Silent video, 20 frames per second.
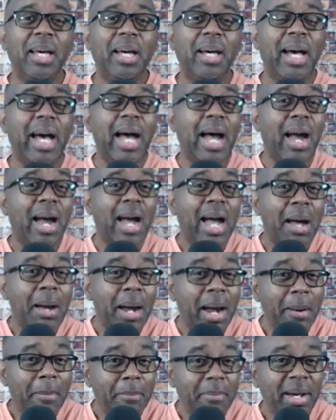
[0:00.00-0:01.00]

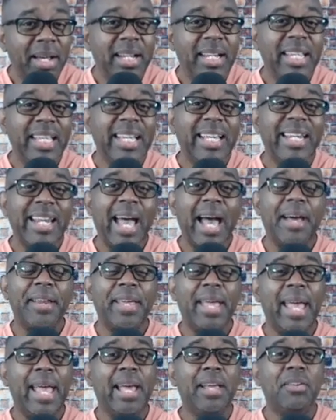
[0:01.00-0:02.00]
our money and how
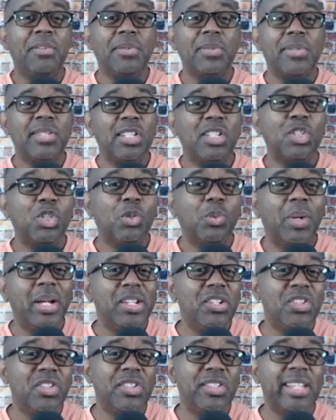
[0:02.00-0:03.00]
to handle
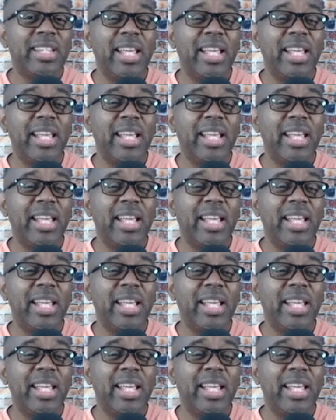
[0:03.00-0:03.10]
situations